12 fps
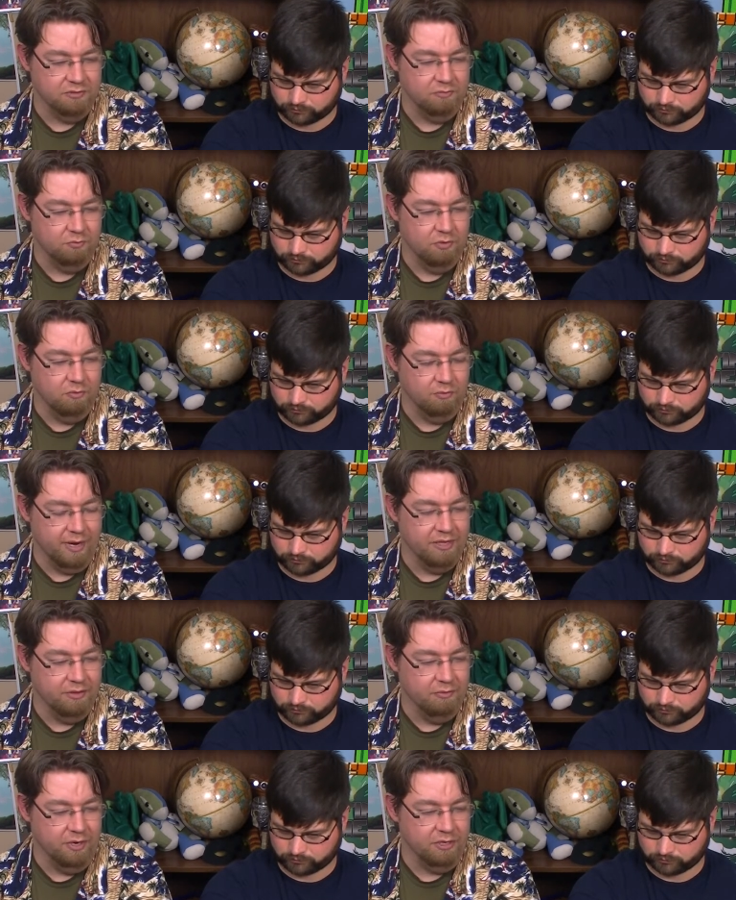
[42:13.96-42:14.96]
Speaker 1: of will rate
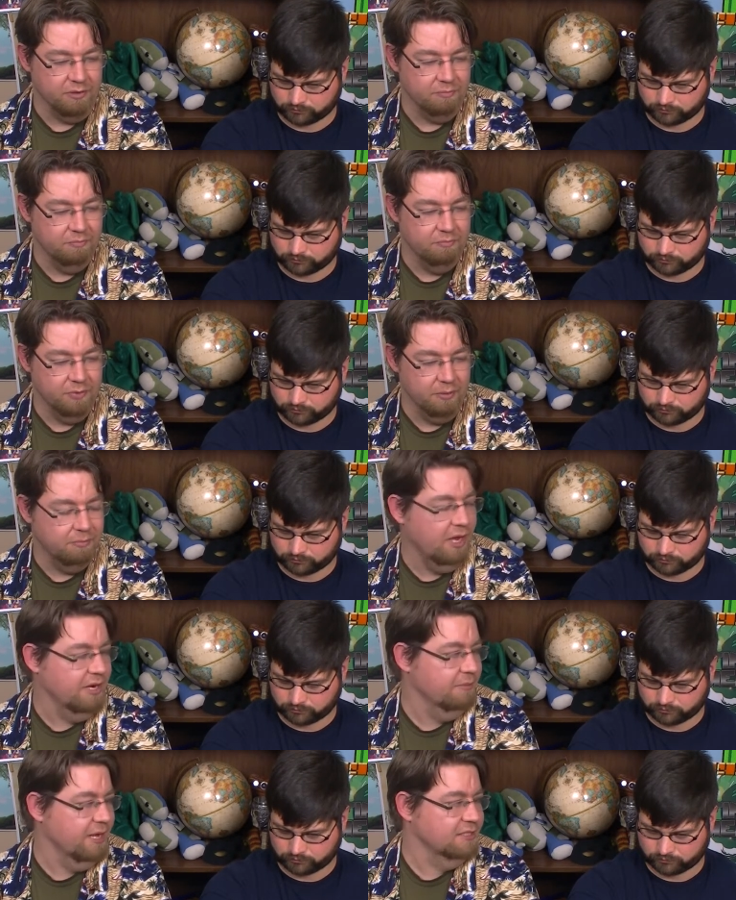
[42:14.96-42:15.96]
you on your you know
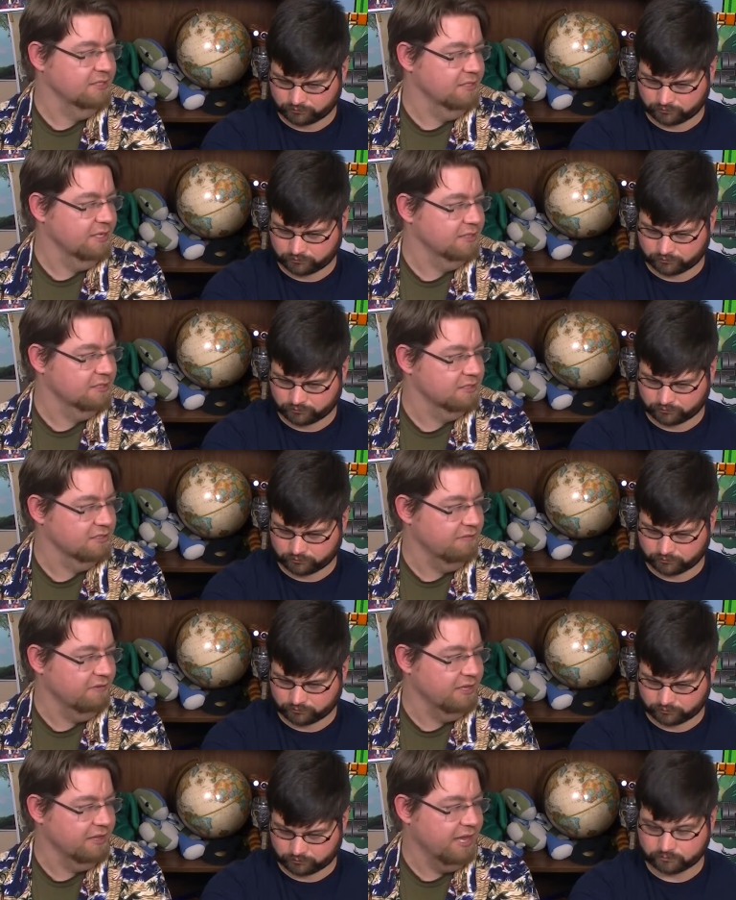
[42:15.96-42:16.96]
body mass index and
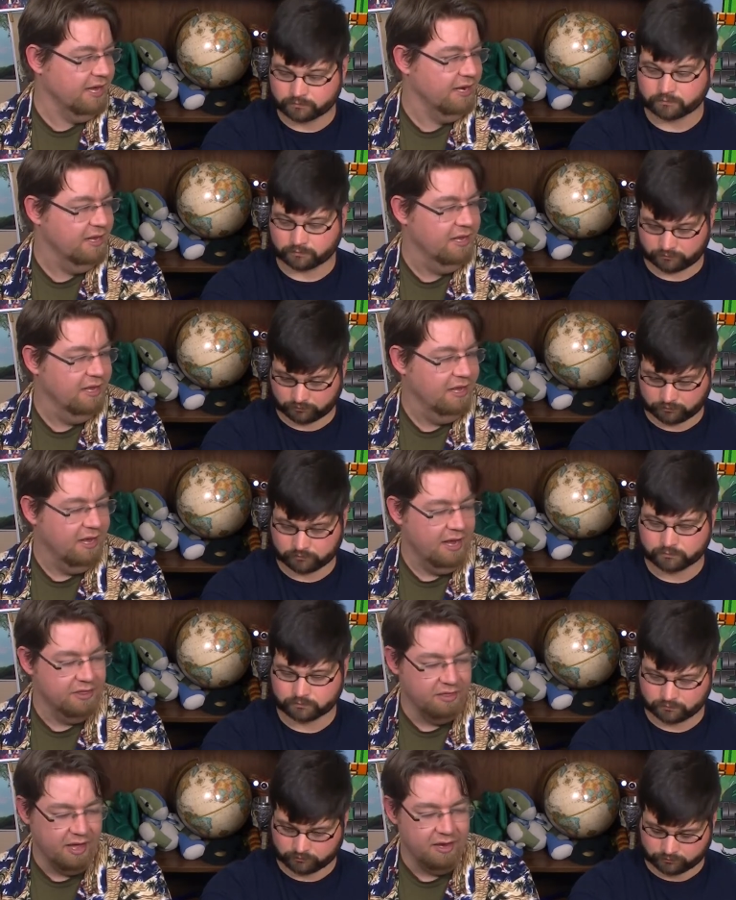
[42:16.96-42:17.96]
stuff like mm-hmm. that, mm-hmm.
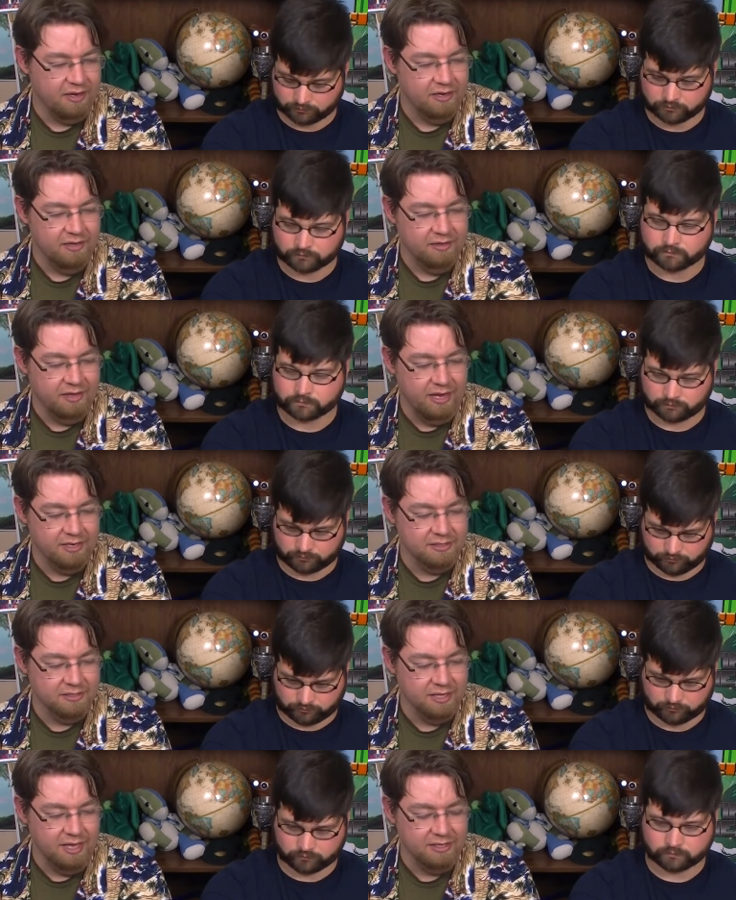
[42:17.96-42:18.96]
and that that
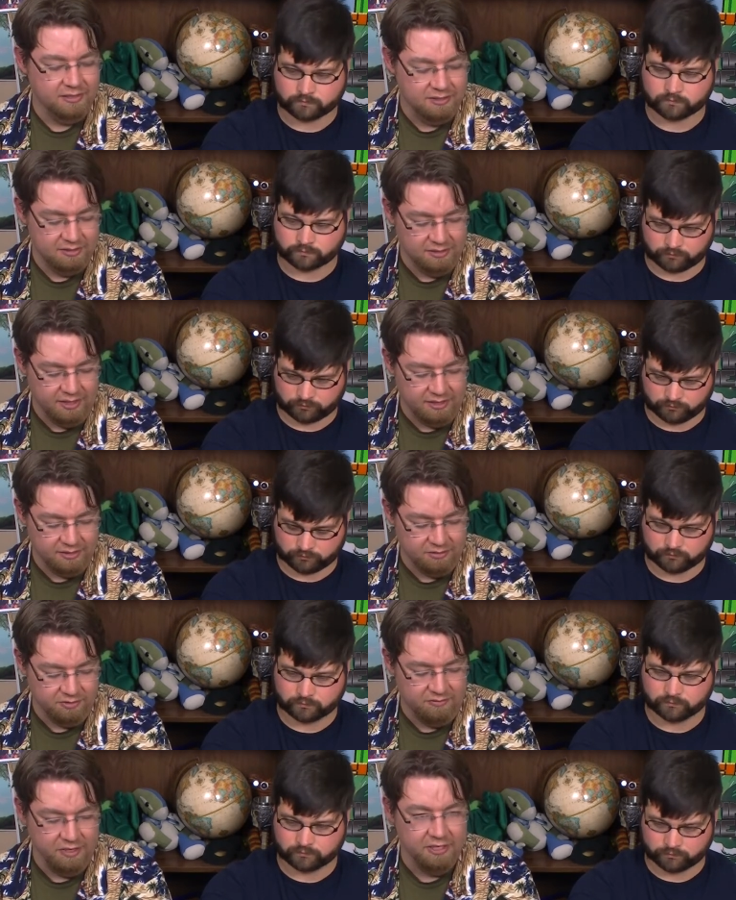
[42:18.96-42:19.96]
is that is that is
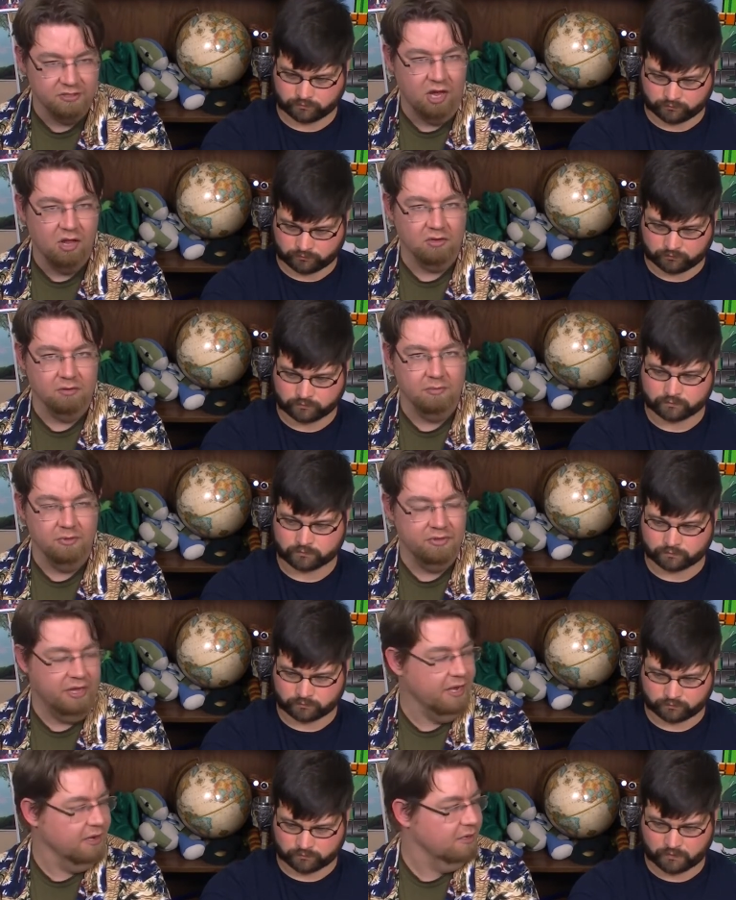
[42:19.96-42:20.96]
sort of an
Speaker 2: intolerable
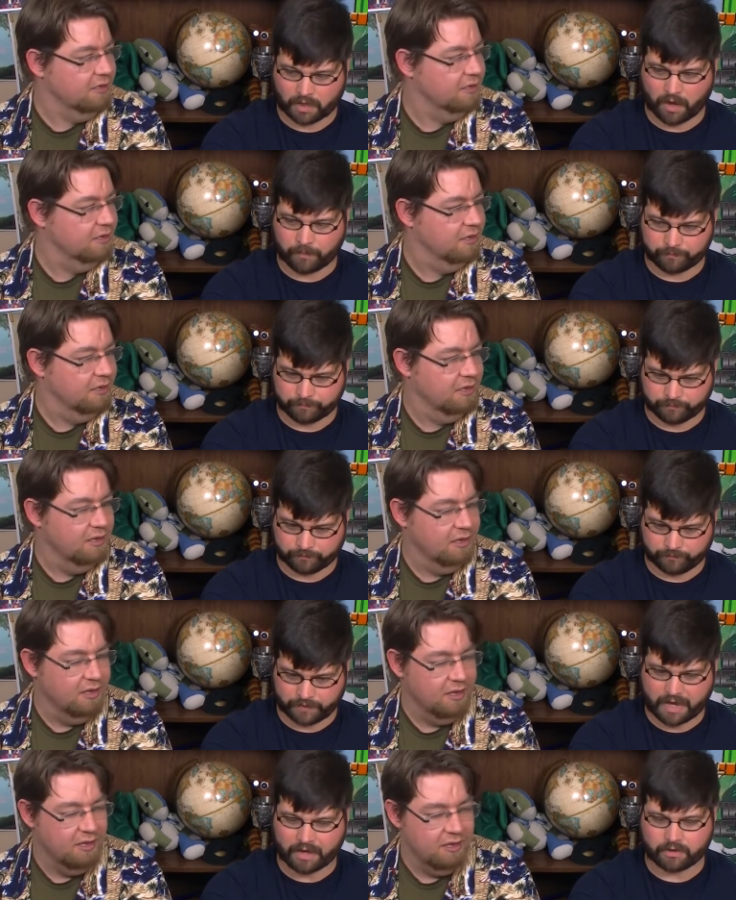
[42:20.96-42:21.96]
thing. Yeah,
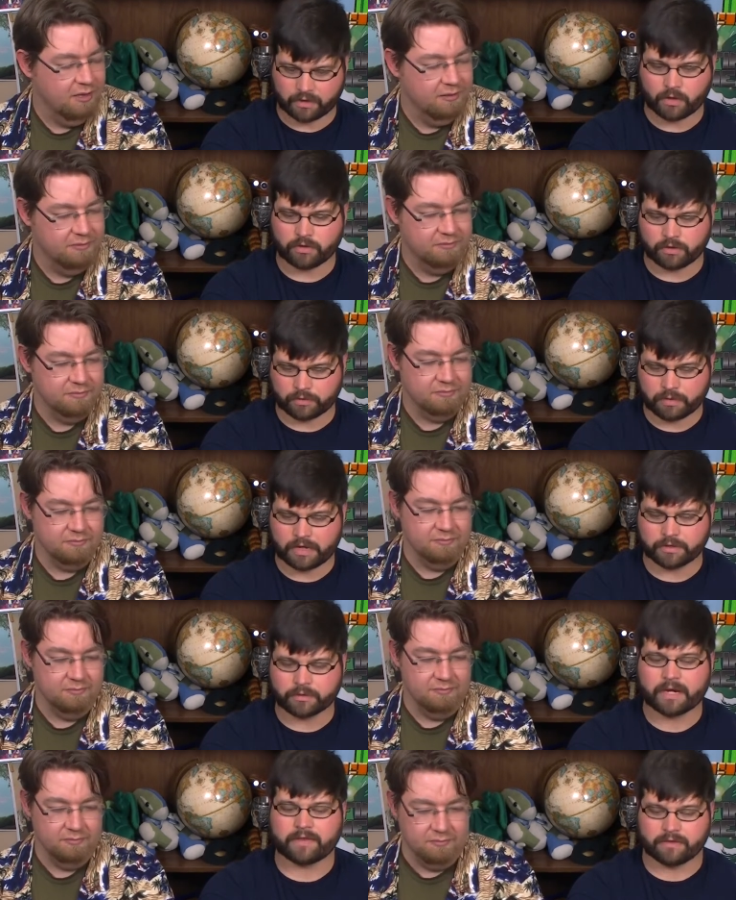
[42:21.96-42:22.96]
yeah. No, you're right.
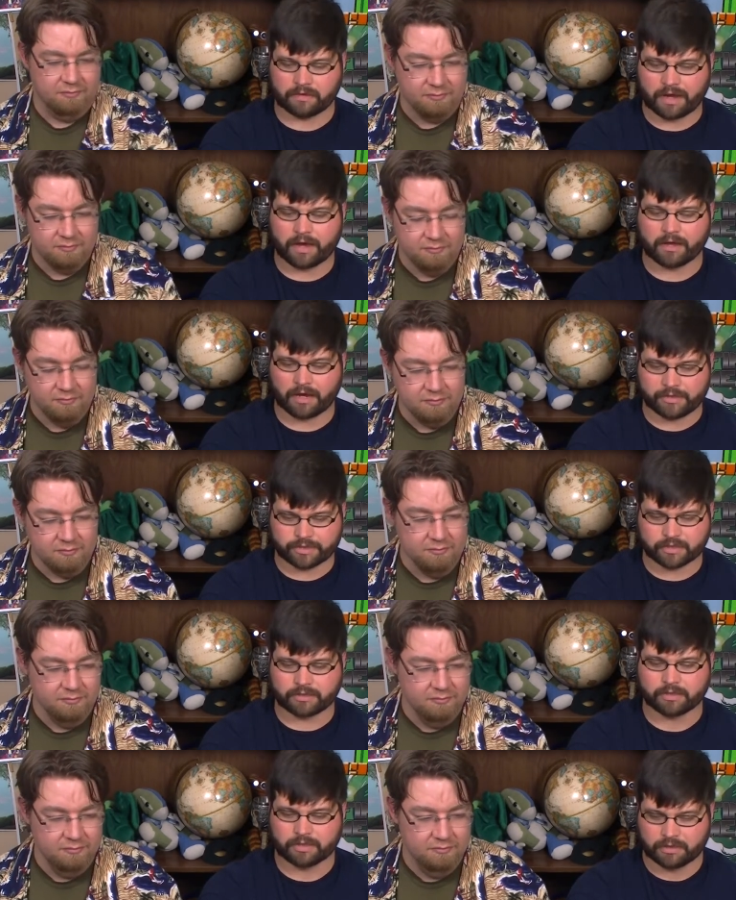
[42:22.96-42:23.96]
You're right. I, I
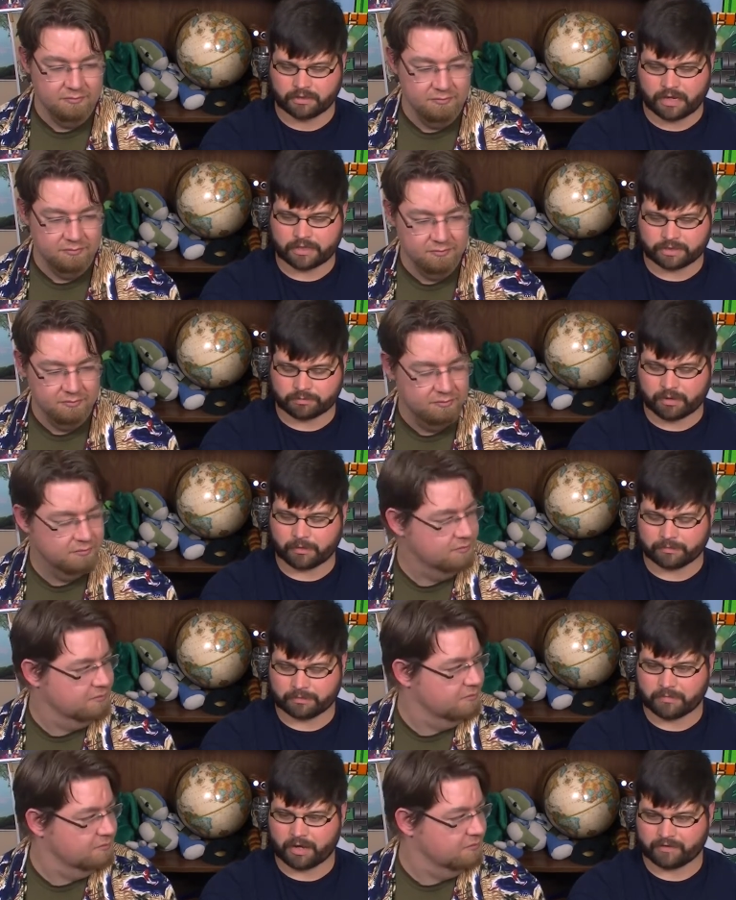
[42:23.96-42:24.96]
should. I should
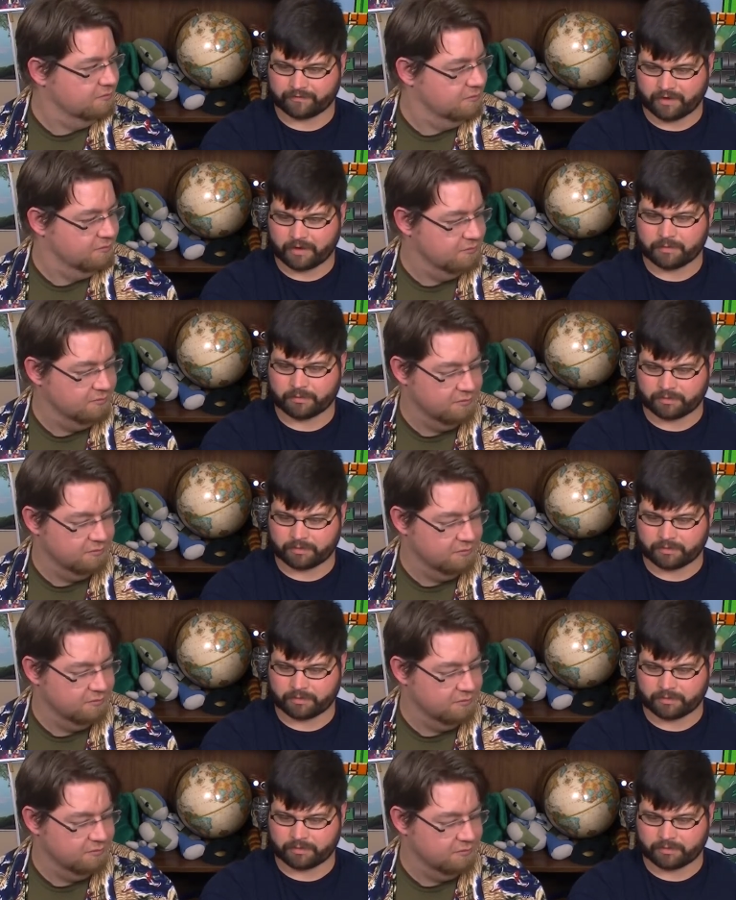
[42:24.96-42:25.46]
probably modify my